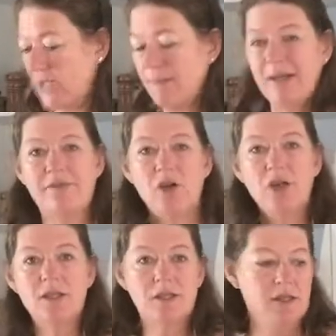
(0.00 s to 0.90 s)
lemon I've
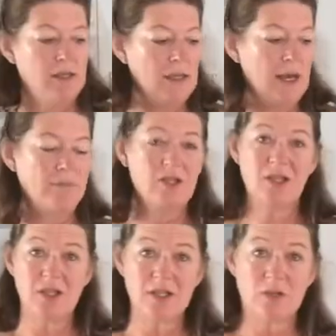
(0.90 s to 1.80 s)
got, I'm just
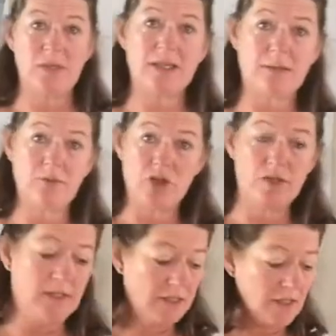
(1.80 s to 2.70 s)
going to squeeze some juice
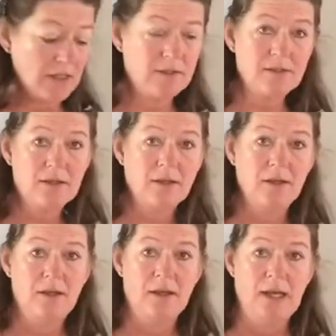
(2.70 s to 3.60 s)
into this
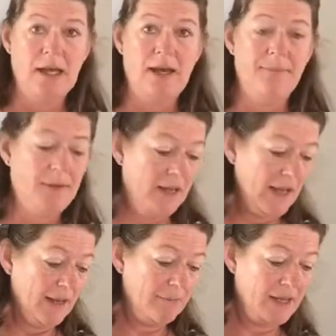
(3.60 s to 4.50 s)
and
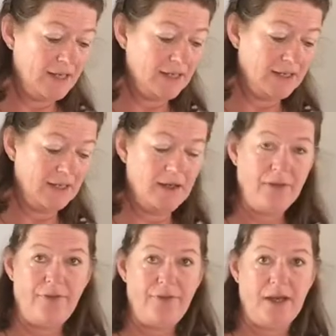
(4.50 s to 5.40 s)
make a
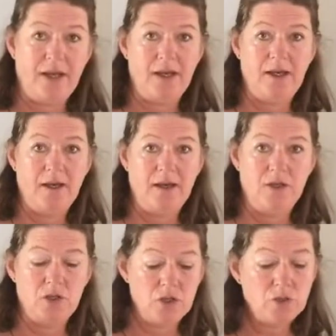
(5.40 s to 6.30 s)
thick
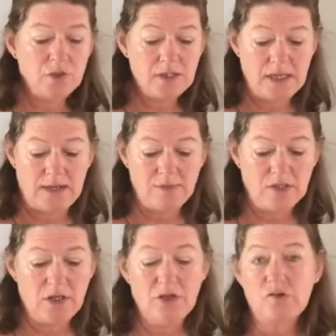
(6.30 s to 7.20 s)
sauce, and I'm just
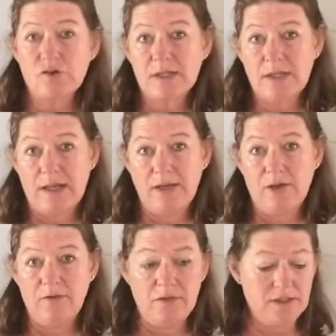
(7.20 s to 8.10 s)
going to drizzle that
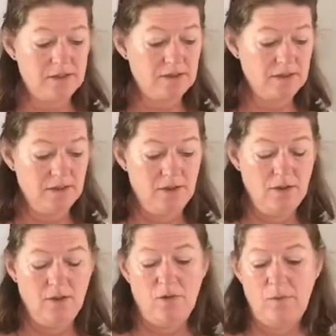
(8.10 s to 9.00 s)
over this
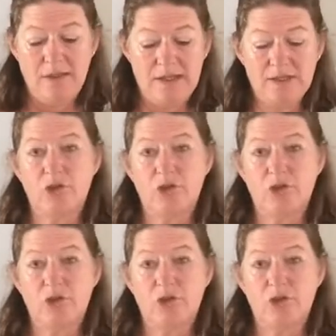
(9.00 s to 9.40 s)
when these are